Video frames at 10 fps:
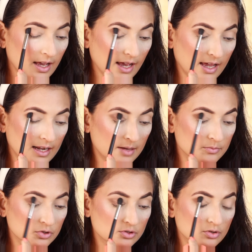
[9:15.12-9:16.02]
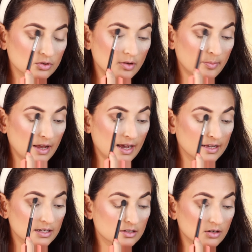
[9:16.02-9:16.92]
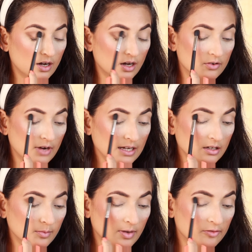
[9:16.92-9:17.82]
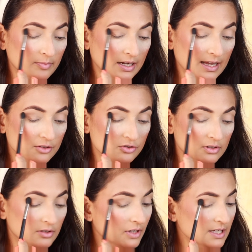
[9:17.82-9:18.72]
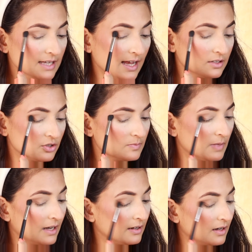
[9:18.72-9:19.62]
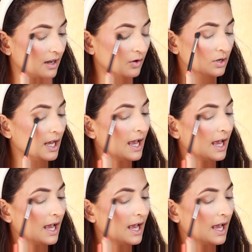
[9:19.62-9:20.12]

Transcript: And I'm just going to apply it right above my natural crease and just blend it out.